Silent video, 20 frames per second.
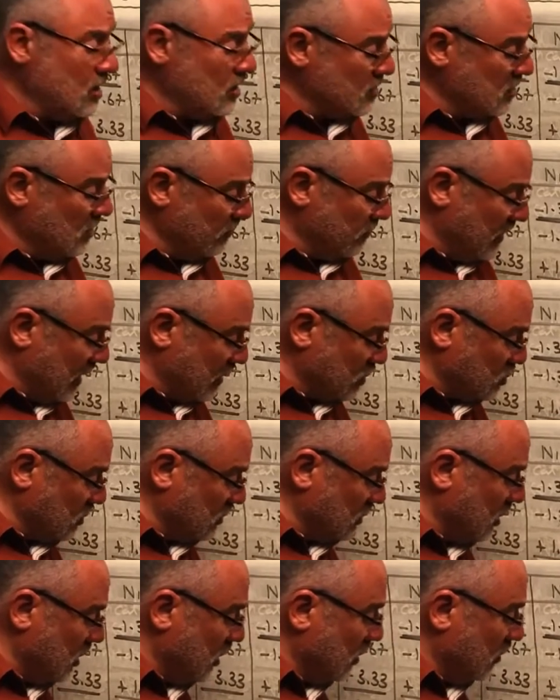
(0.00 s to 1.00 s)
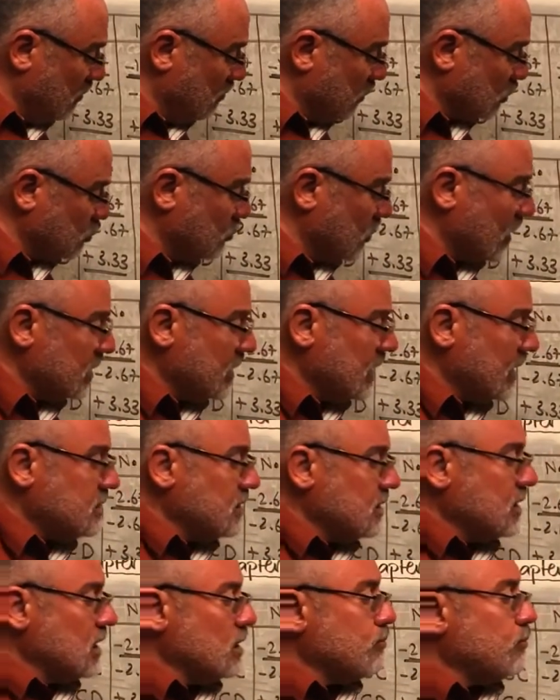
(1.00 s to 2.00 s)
deflection, but you are getting a